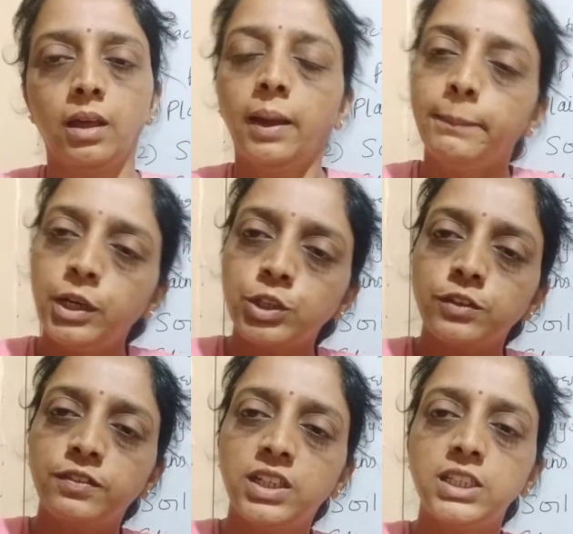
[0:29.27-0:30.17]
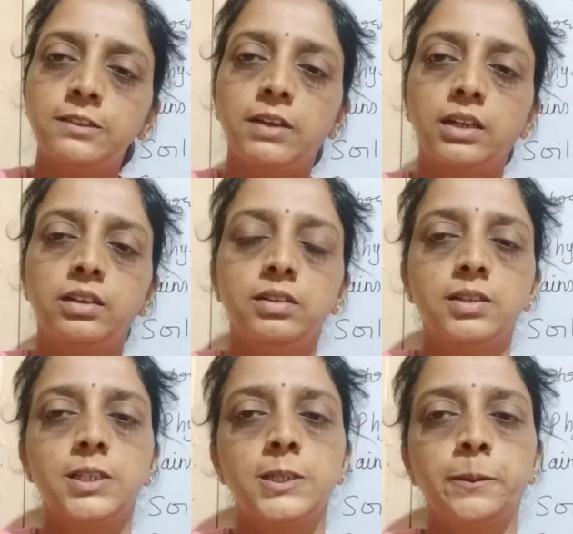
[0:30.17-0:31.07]
Because of these
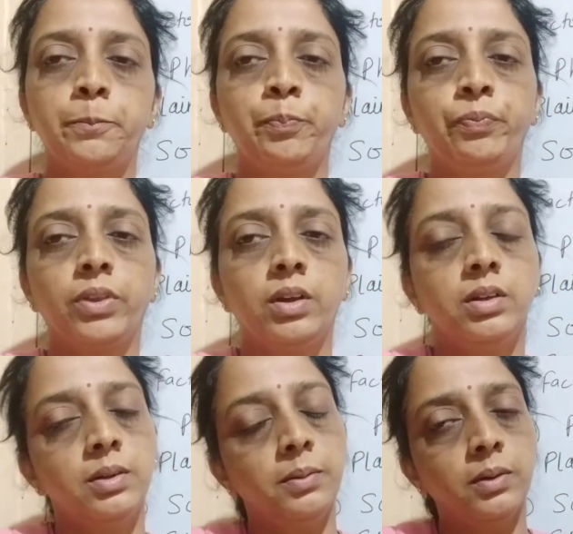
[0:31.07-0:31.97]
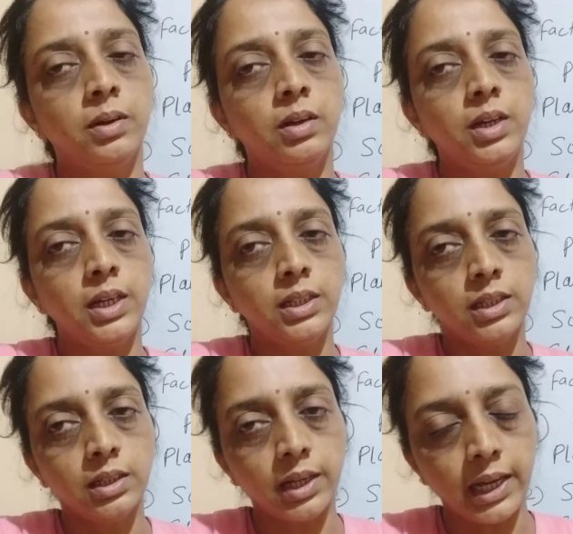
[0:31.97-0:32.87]
factors, in
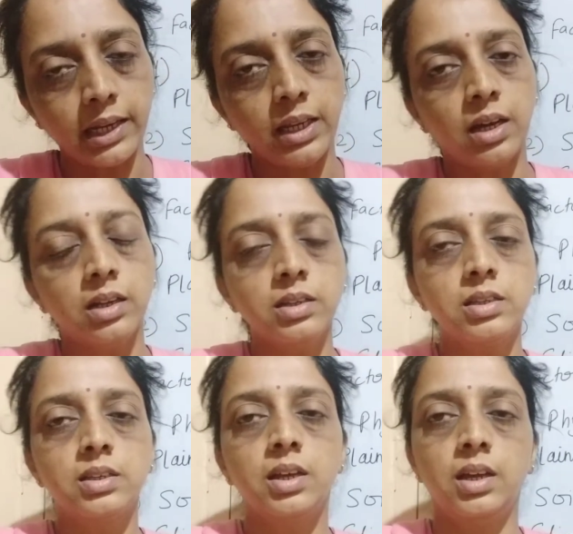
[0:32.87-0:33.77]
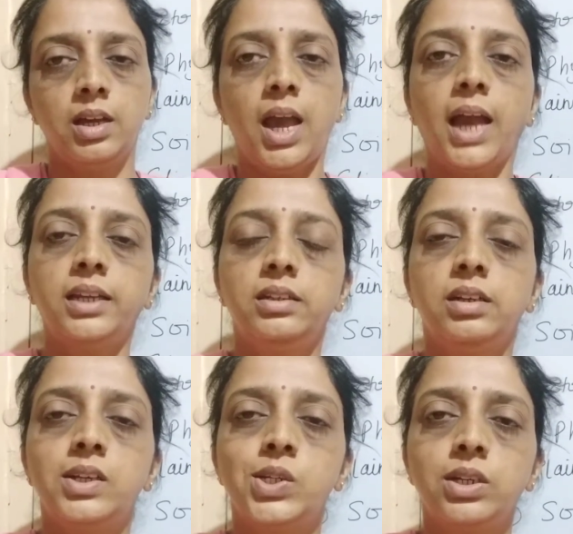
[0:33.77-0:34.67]
the areas
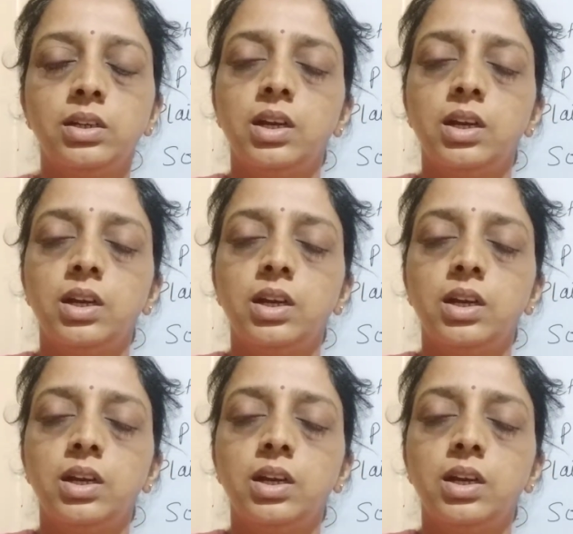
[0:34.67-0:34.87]
agriculture